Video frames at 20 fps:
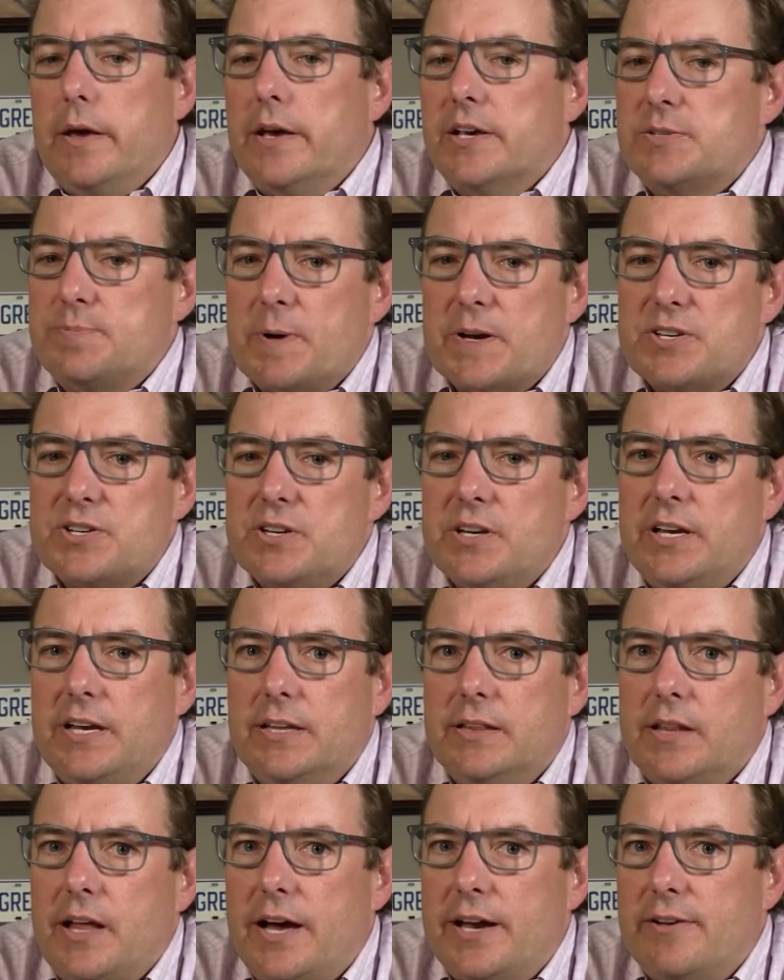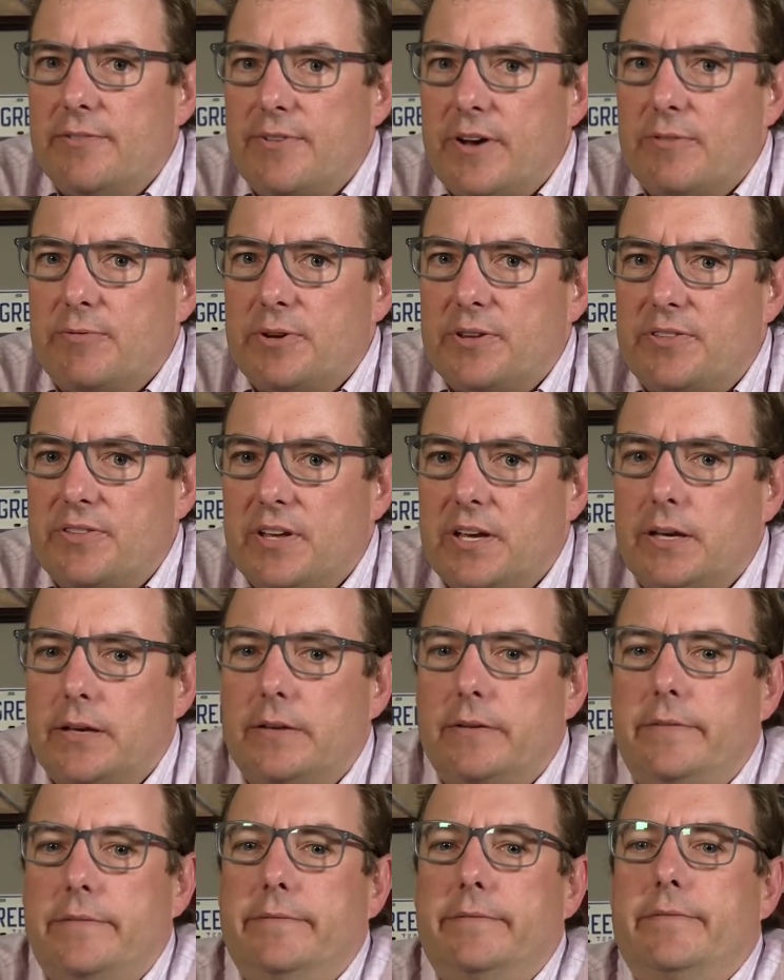especially in light of
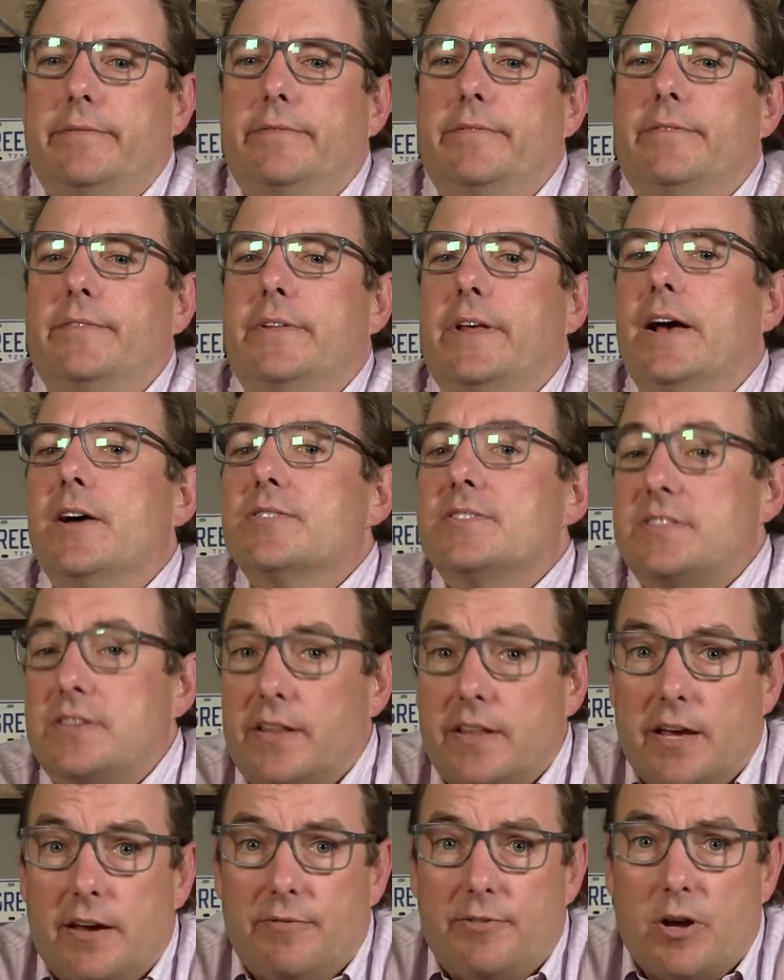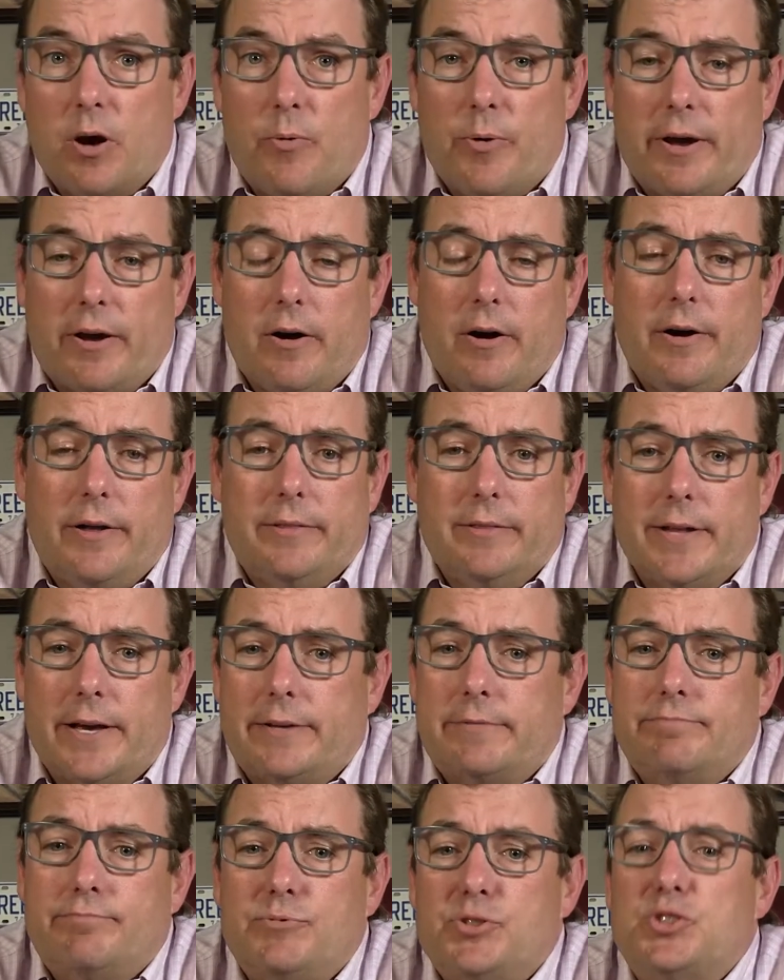everything else that they have going on,
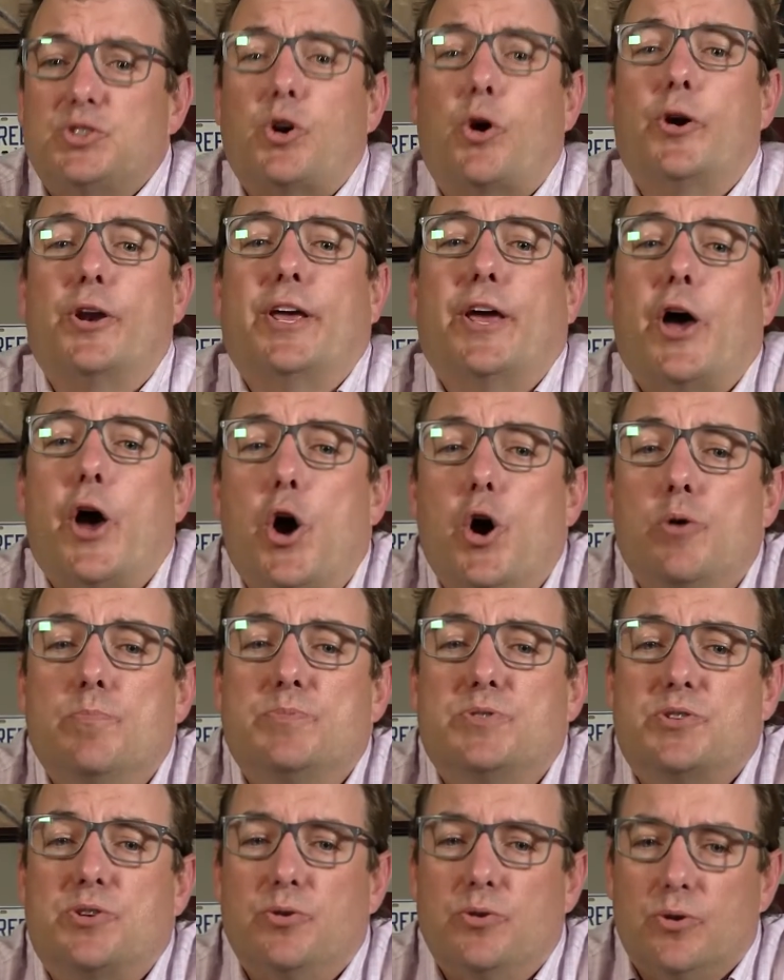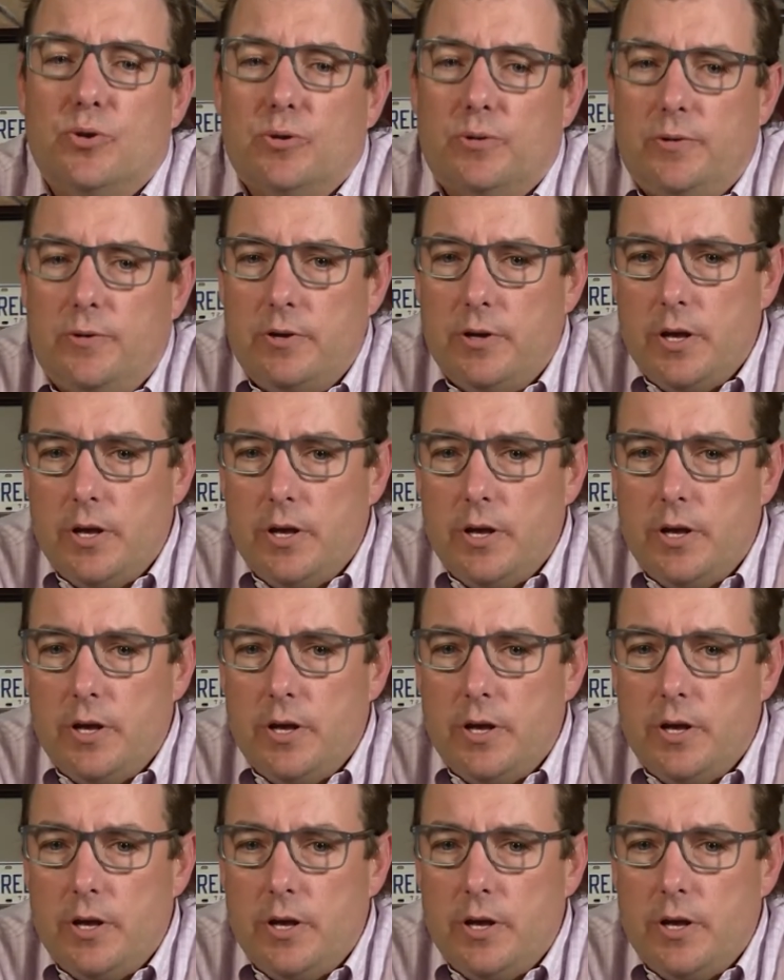like starting a homeschool.